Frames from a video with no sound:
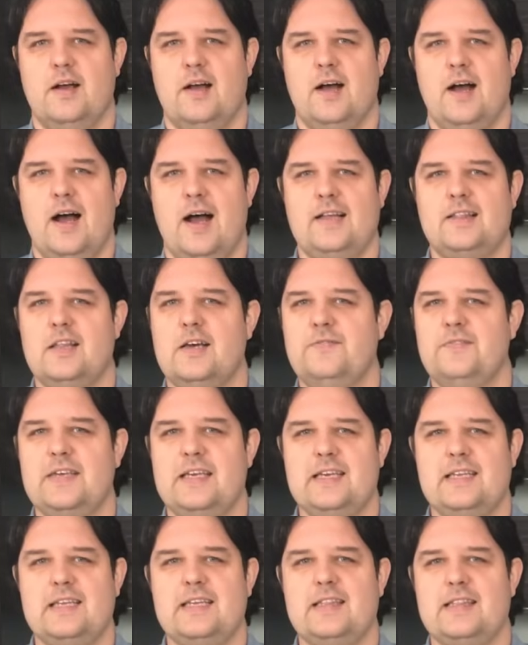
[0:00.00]
I love
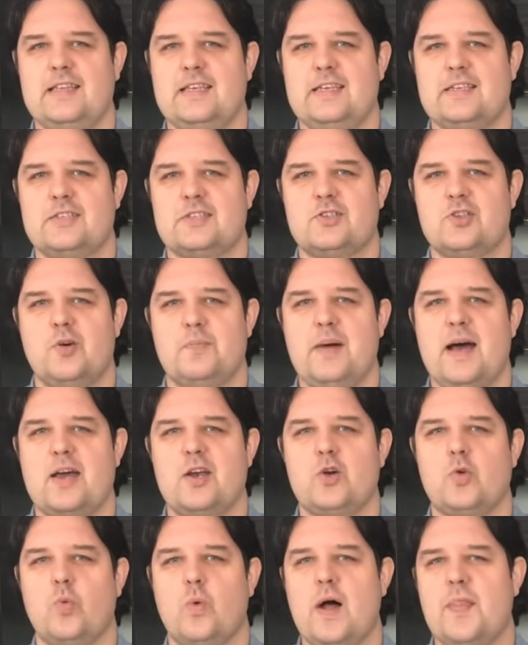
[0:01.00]
eating these no
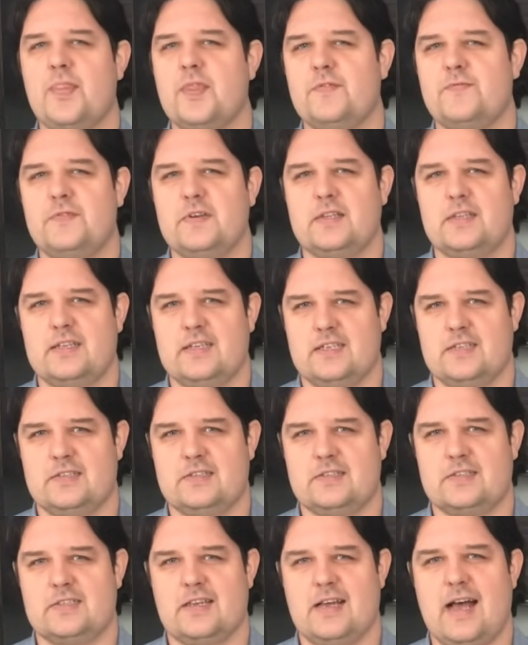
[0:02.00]
matter what the filling
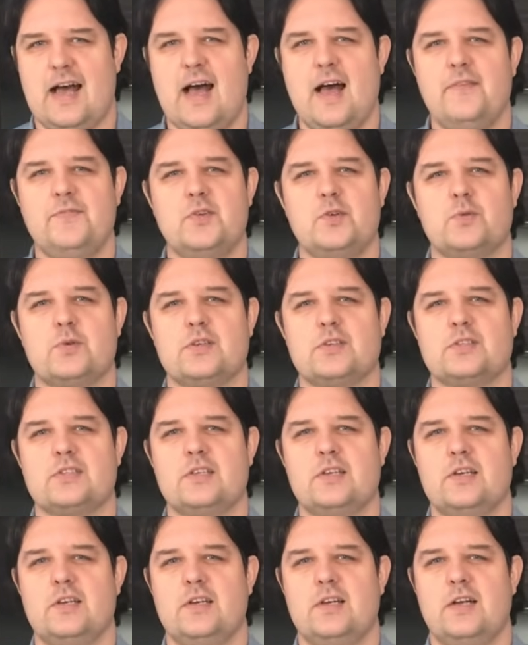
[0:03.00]
is. Afterwards,
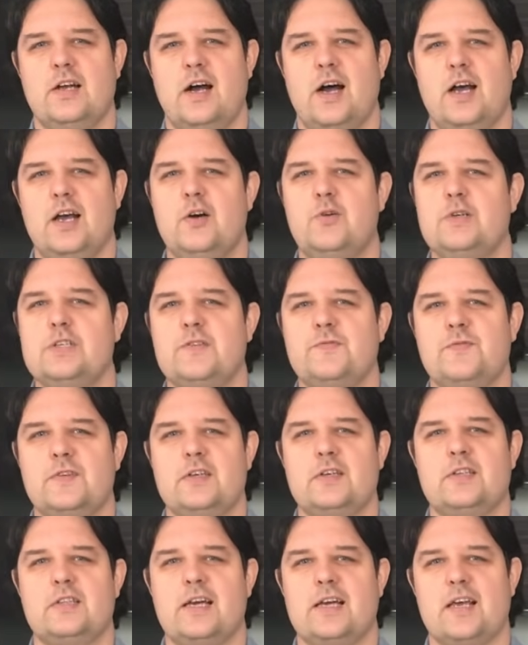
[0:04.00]
I always
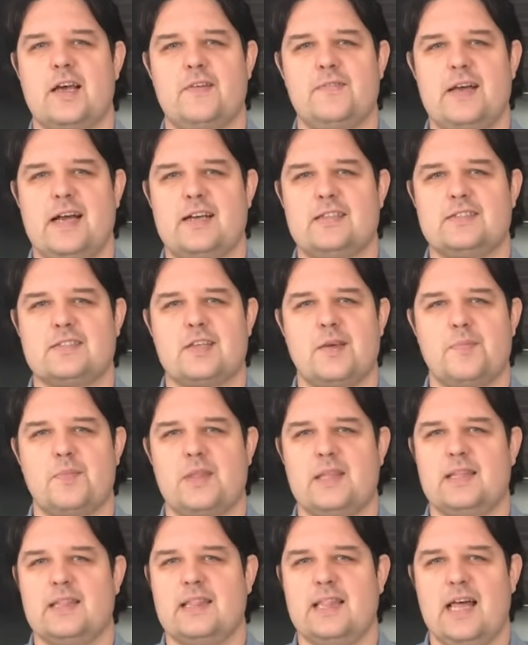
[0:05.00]
feel like I've had
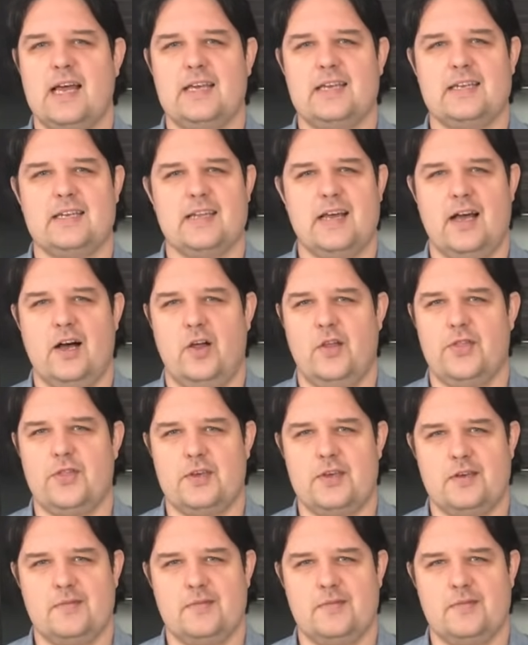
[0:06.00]
something light and healthy.